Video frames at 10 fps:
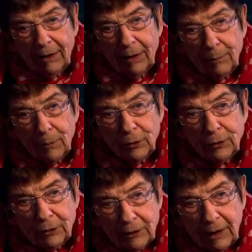think
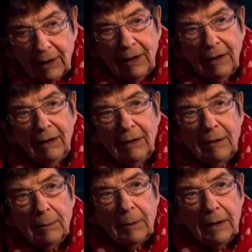mostly
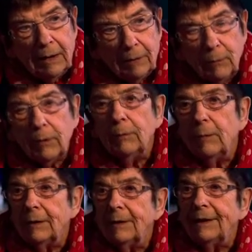
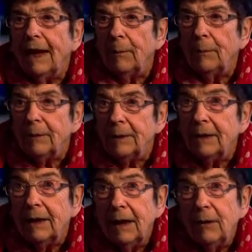what has
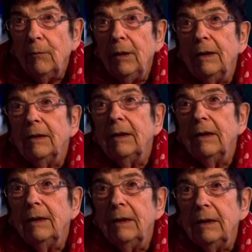happened
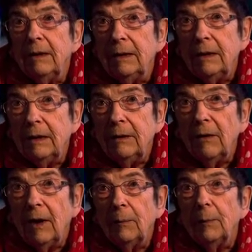with the
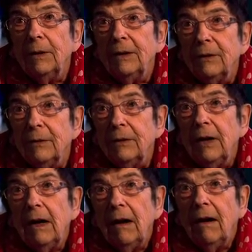development of
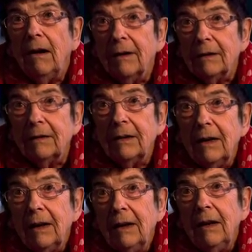art
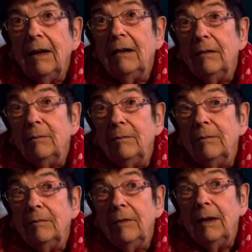
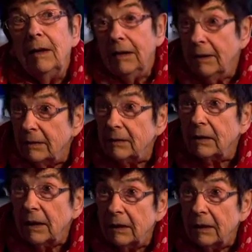in this